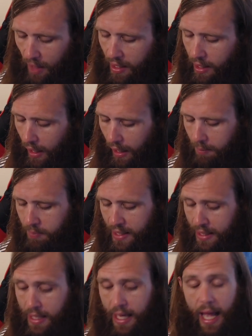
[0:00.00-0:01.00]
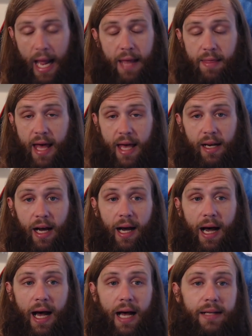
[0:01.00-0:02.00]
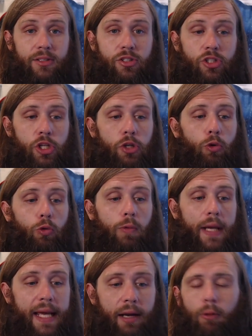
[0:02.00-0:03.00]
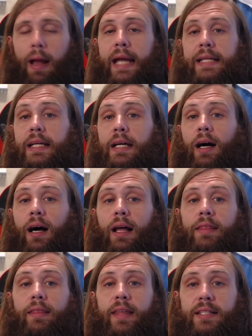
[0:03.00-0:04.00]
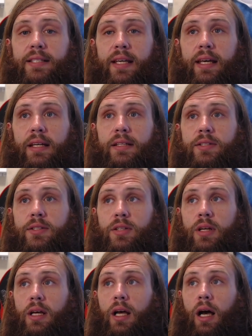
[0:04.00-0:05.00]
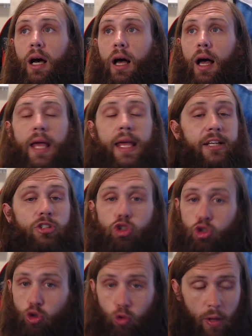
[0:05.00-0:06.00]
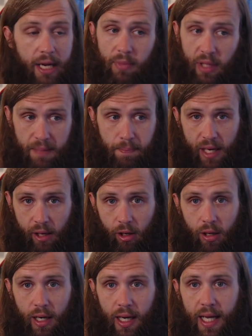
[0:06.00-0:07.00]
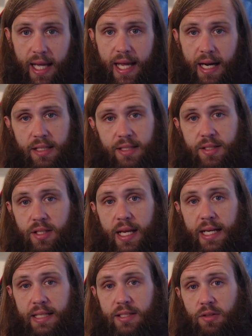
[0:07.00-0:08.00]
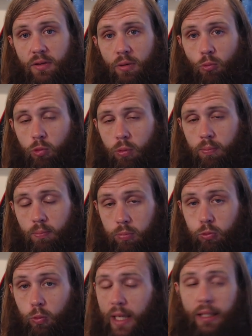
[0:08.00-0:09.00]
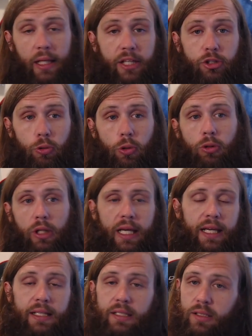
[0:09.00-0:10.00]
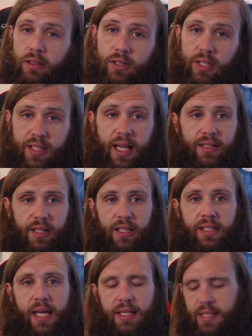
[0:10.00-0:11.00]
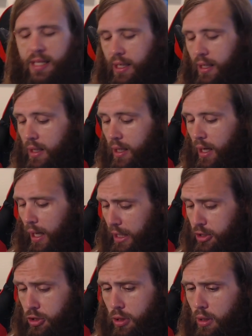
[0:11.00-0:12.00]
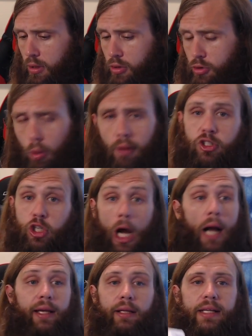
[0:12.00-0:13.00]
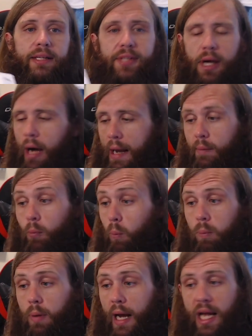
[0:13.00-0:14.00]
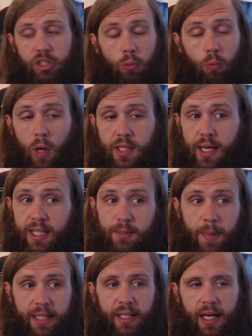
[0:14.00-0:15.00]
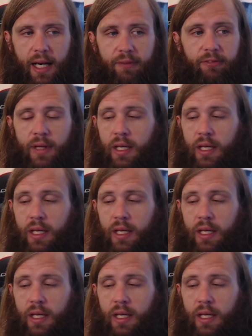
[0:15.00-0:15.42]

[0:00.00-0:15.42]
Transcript: Um, and then uh, to reiterate, uh, this is extremely bitter. Uh, it is it is really truly disgusting tasting. Uh, sort of shockingly so. I I actually wasn't expecting it. I've